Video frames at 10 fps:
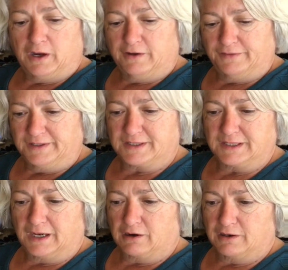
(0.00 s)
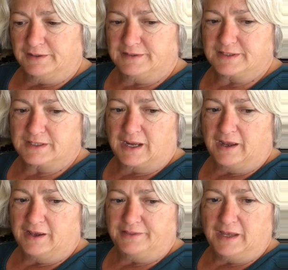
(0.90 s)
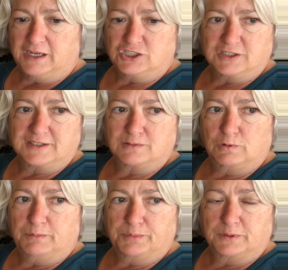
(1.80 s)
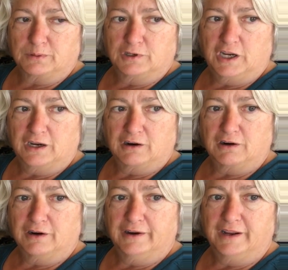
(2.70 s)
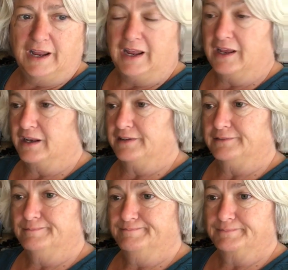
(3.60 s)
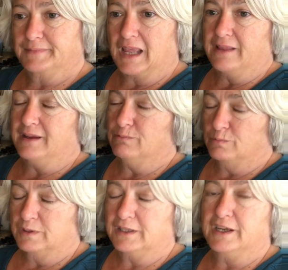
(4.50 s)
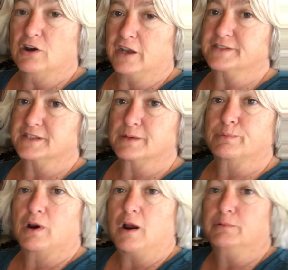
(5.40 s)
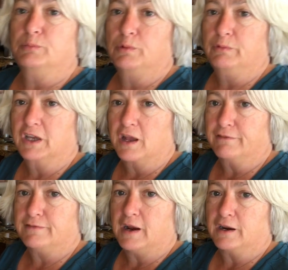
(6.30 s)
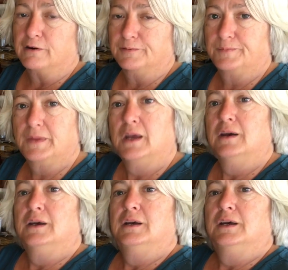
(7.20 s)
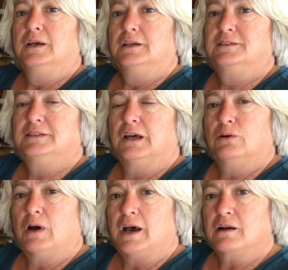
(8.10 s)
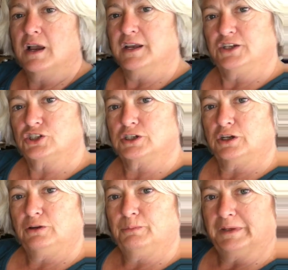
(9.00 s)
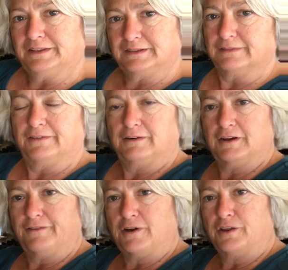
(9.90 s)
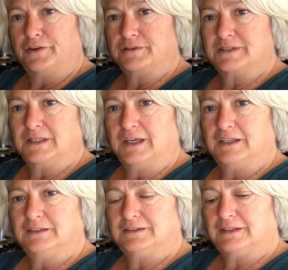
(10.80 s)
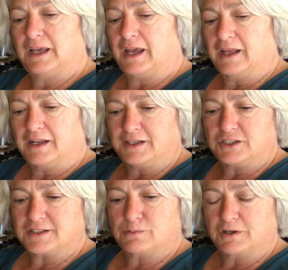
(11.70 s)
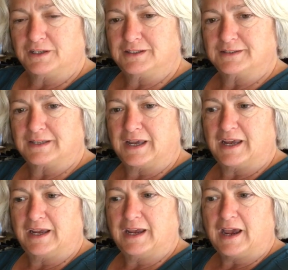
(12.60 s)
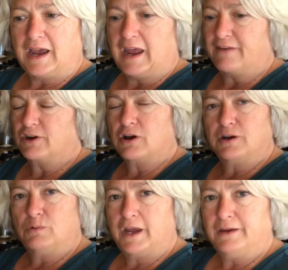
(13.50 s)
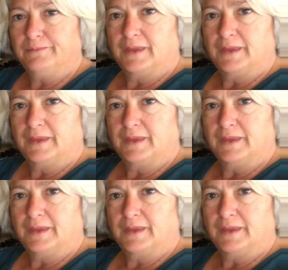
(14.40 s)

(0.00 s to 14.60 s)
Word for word: of the Sierras, and they just sweep through here, and it really causes a problem when we got a fire. So I'll kind of show you bits of, of all those things, and I just wanted to say I haven't gone away